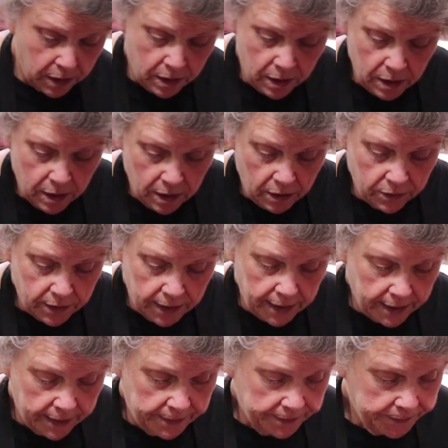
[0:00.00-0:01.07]

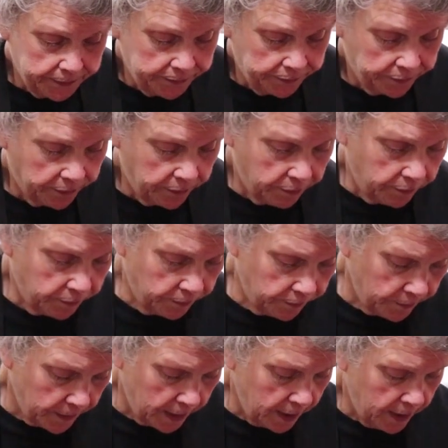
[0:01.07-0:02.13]
Okay.
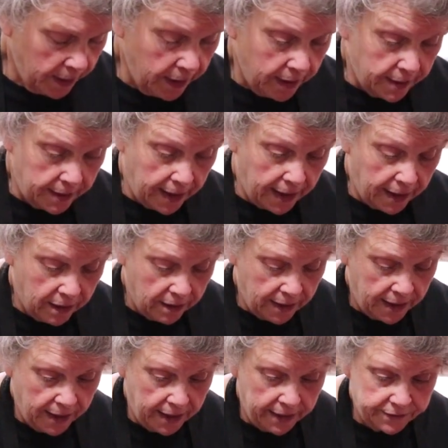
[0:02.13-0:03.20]
Now, all
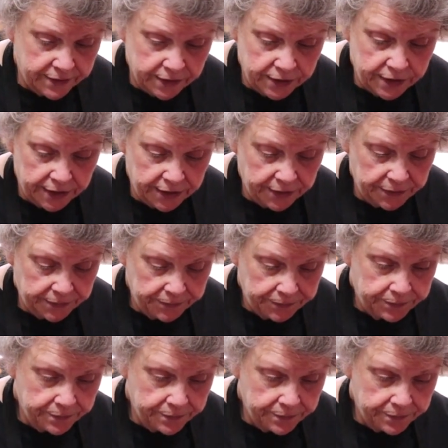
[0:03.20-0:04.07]
I have to do,